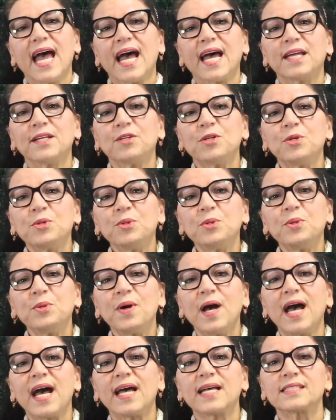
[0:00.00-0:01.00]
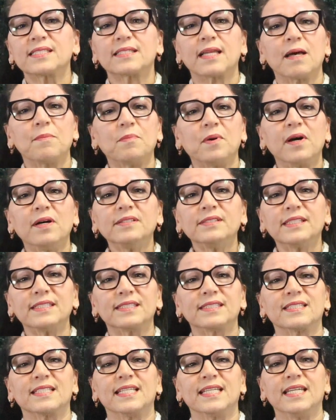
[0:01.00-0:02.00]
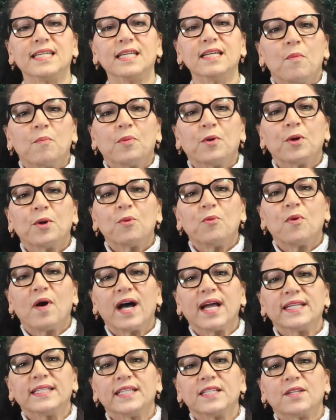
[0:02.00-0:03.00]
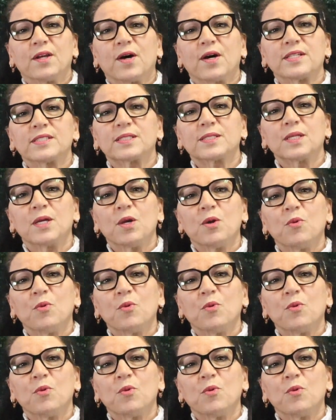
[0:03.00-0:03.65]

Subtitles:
and who has abundantly provided us